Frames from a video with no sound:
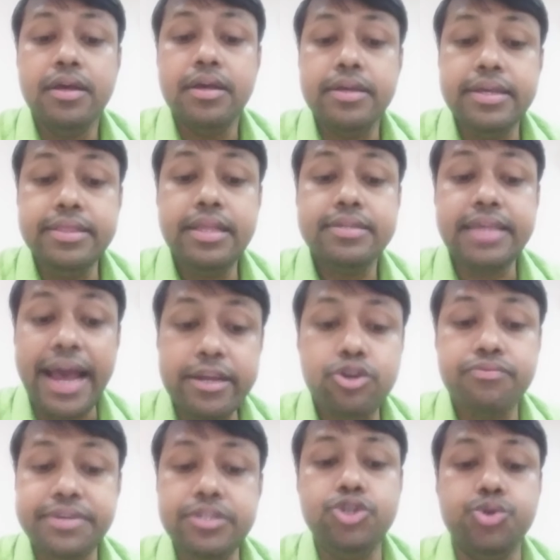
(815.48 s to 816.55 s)
in the site
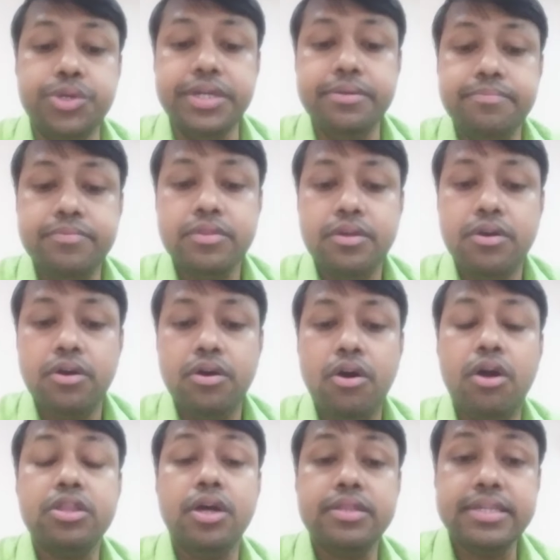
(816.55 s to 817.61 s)
of injury
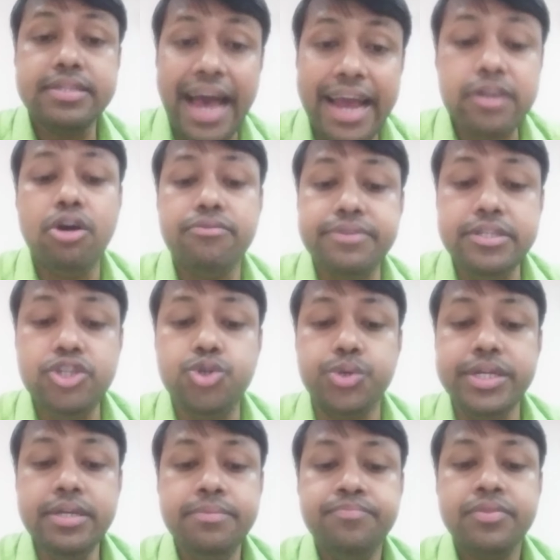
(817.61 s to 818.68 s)
or on the side of
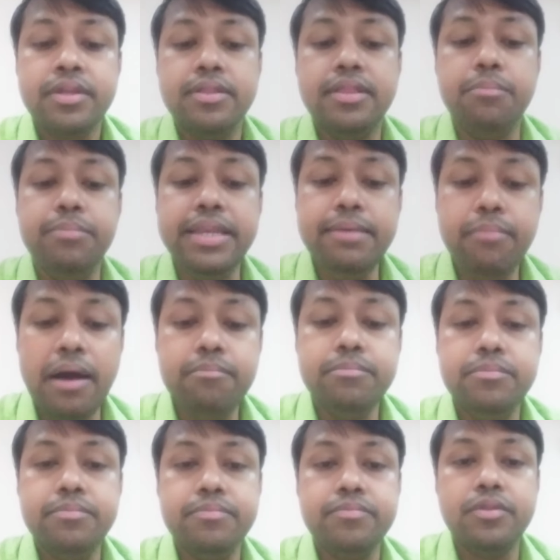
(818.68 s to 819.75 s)
injury, the minimum
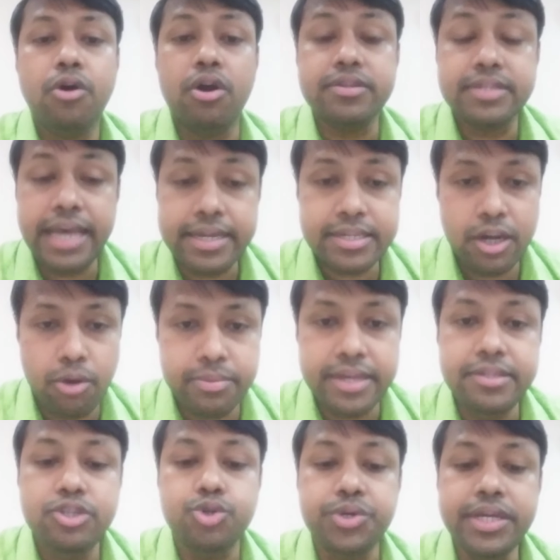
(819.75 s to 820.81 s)
or section of the
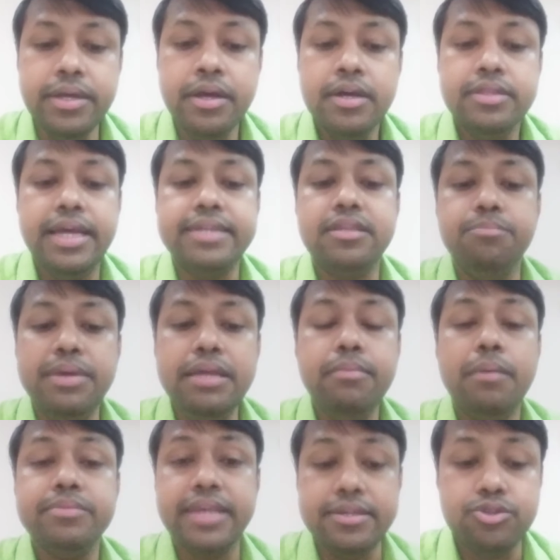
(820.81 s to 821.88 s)
injury, there is a
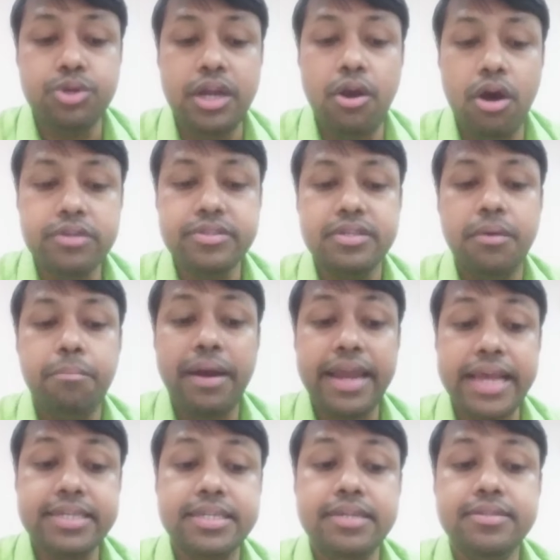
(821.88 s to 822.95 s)
minimum sensory loss but
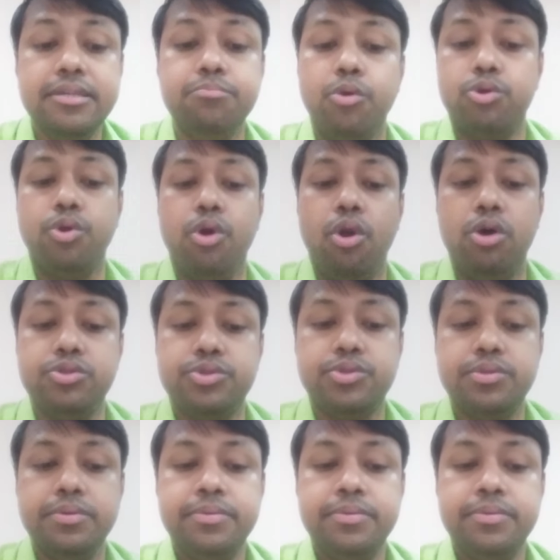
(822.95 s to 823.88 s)
extensive motor loss.